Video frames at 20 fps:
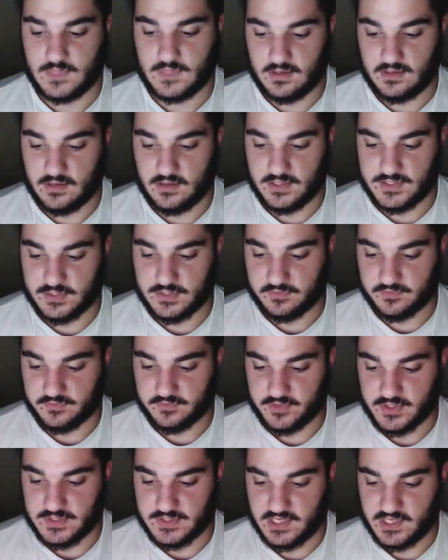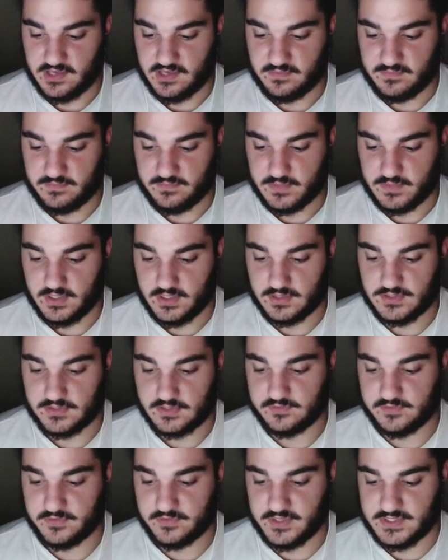It's on free team. It's
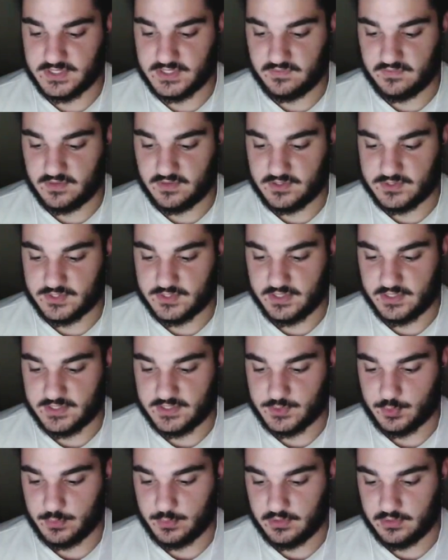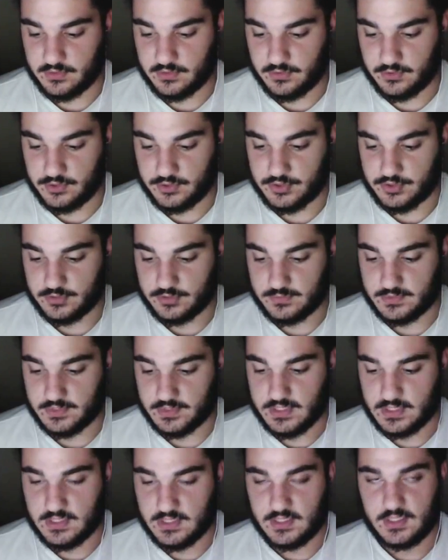on free TV, so less will be on YouTube.
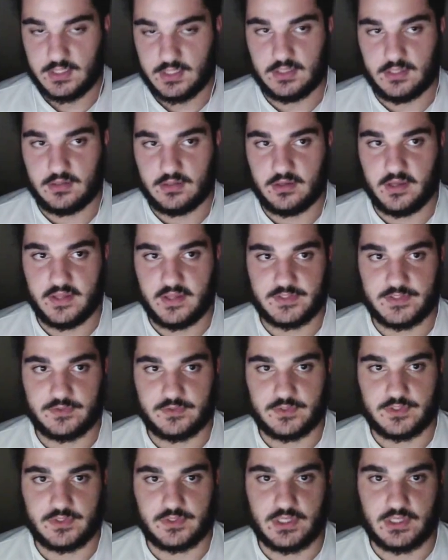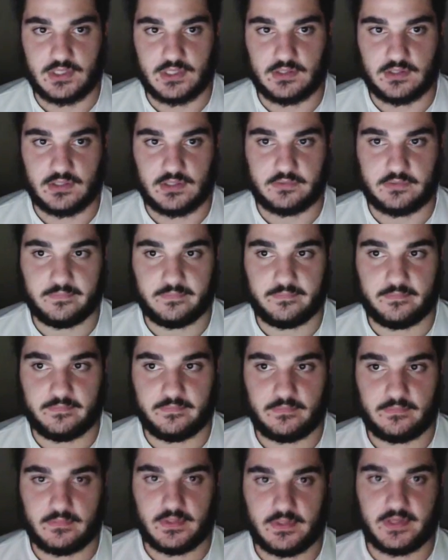That's also another thing,
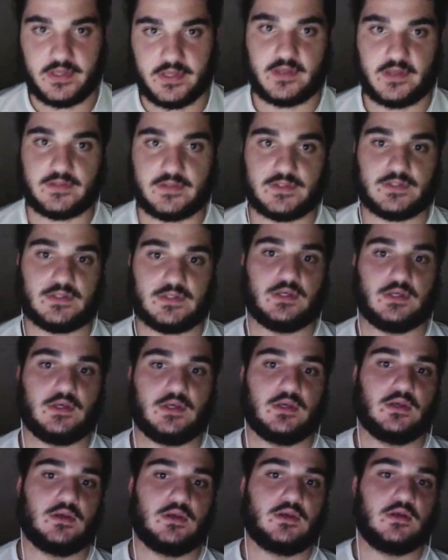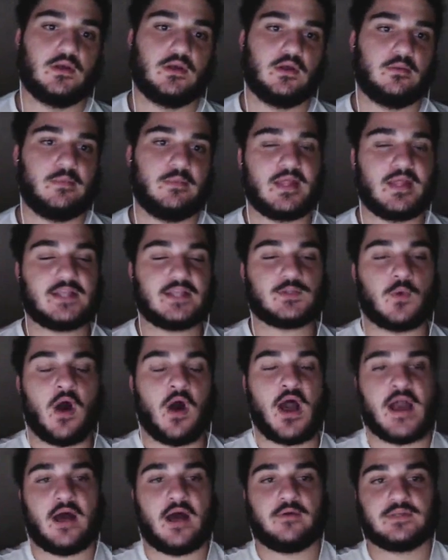I guess. Man, that's
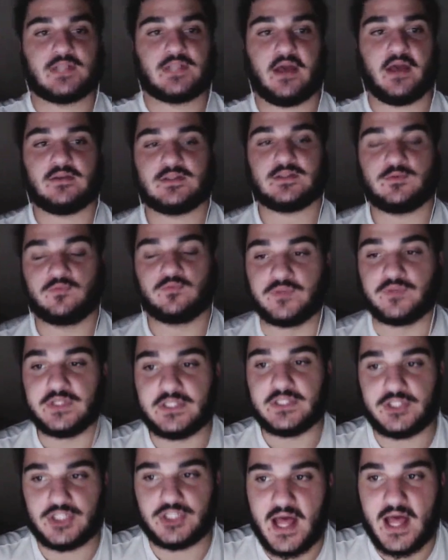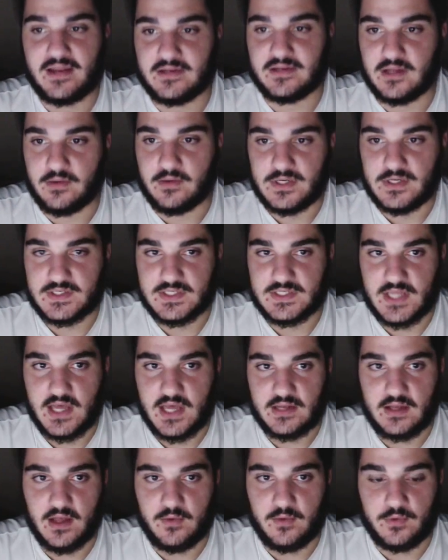why I was really shattered. I
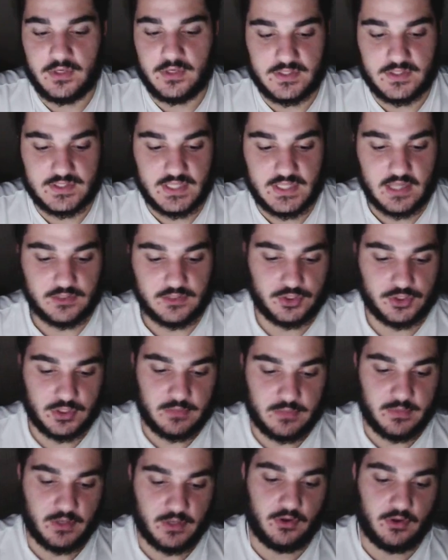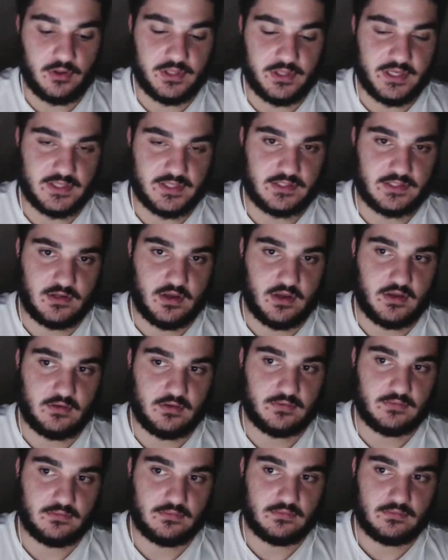wanted to start streaming earlier tonight.
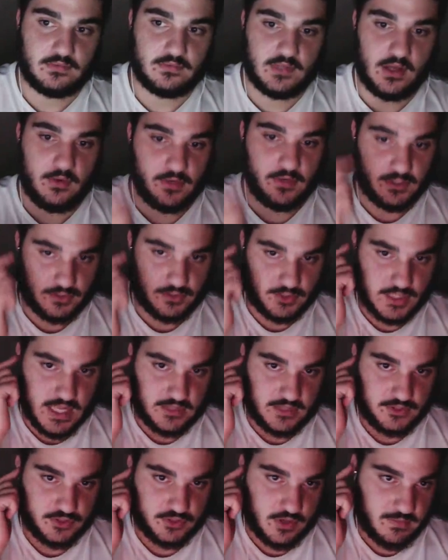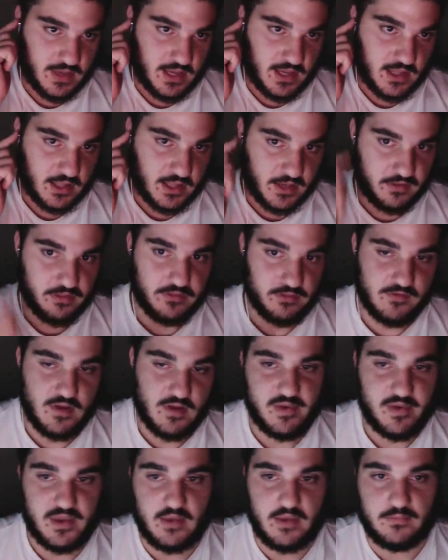I wanted to start streaming at like 3
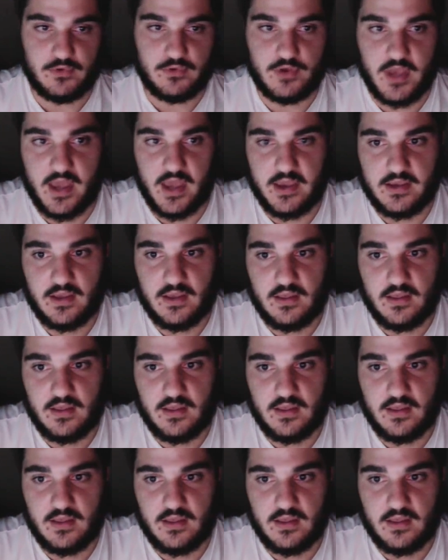p.m. UK.